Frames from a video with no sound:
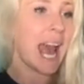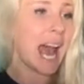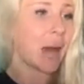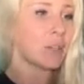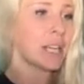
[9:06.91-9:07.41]

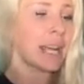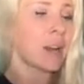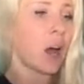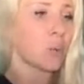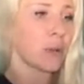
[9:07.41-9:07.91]
How did I
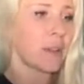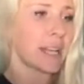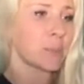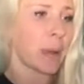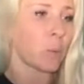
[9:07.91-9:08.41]
not
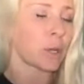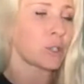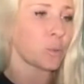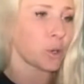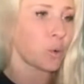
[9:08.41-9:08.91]
realize my words
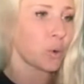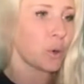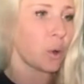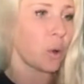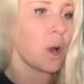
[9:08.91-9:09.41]
were
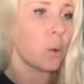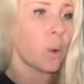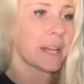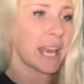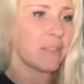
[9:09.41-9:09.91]
cruel?
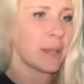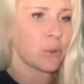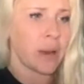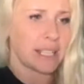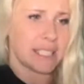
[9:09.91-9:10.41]
What gave me the
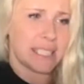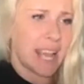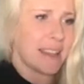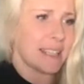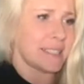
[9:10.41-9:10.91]
right to say
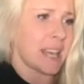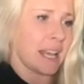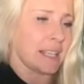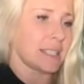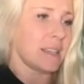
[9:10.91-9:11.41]
these
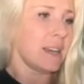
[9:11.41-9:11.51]
things?